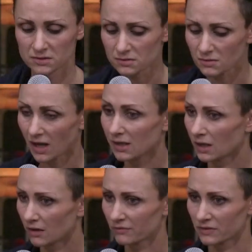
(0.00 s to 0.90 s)
Do I
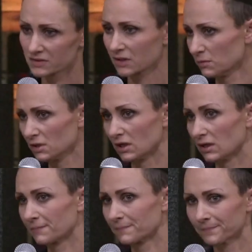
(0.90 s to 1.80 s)
love this
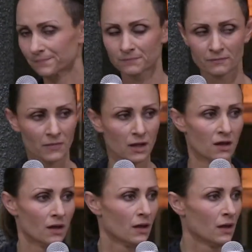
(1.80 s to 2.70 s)
community?
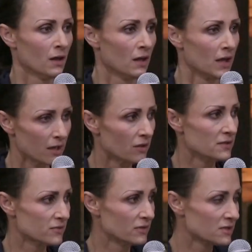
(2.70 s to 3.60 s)
In
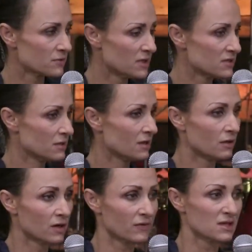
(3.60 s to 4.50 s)
answering this question, a
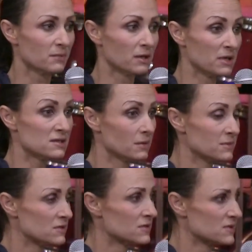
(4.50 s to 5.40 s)
lot of us might be
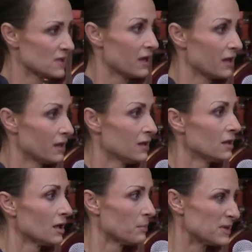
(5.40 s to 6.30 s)
tempted to say
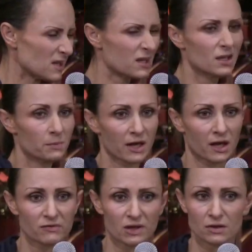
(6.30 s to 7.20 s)
a particular
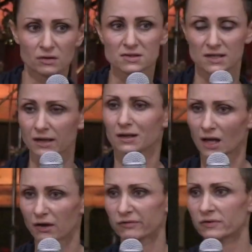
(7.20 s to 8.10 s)
behavior looks like
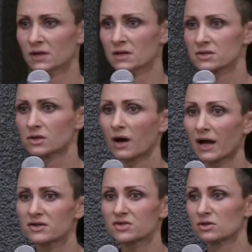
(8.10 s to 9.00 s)
love. So
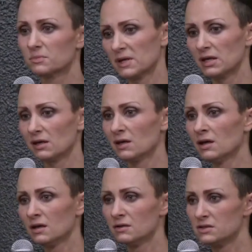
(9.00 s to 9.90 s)
I should be
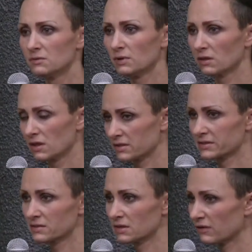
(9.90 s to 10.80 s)
doing
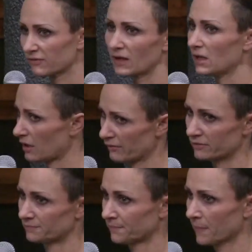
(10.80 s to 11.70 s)
this if I love.